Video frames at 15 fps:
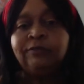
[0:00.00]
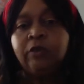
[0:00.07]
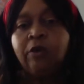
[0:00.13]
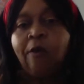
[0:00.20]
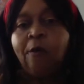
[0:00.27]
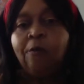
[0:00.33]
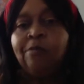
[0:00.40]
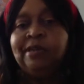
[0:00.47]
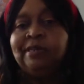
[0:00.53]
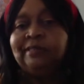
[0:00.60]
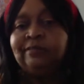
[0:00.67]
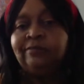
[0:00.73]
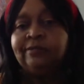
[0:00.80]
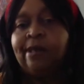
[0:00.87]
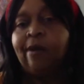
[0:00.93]
So we
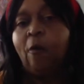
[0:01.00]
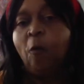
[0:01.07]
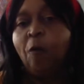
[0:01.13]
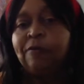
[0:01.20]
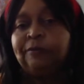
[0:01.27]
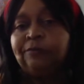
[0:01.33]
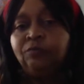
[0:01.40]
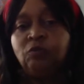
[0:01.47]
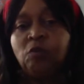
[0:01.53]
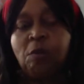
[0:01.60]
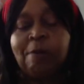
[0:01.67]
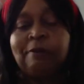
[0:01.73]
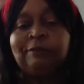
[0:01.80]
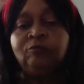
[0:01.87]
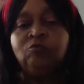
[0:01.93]
don't know
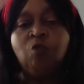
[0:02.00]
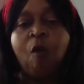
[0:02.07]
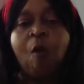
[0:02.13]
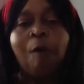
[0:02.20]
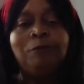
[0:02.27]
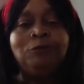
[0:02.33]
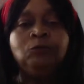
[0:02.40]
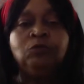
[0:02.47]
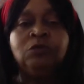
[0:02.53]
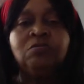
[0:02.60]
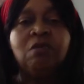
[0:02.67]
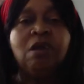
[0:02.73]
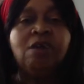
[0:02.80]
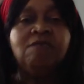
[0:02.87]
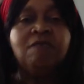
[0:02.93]
what life